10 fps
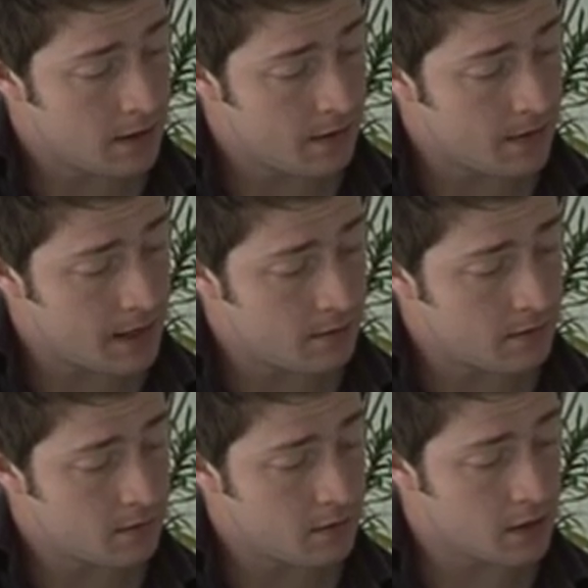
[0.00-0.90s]
and then
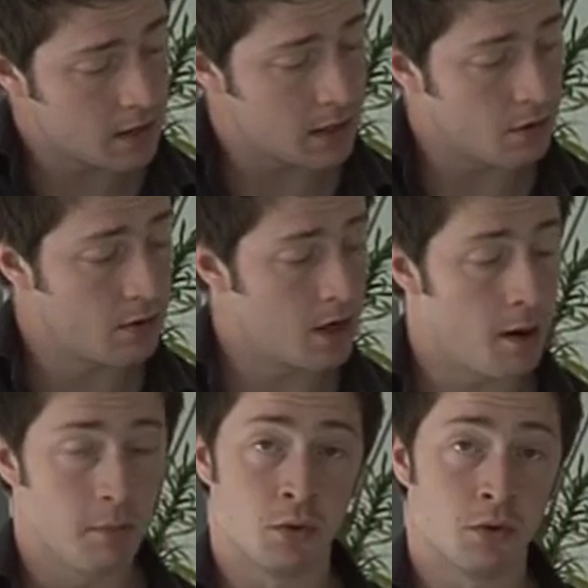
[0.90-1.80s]
you click on
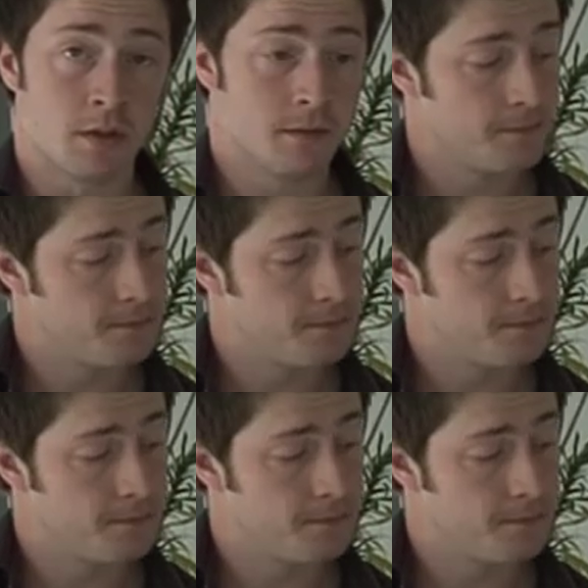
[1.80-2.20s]
upload.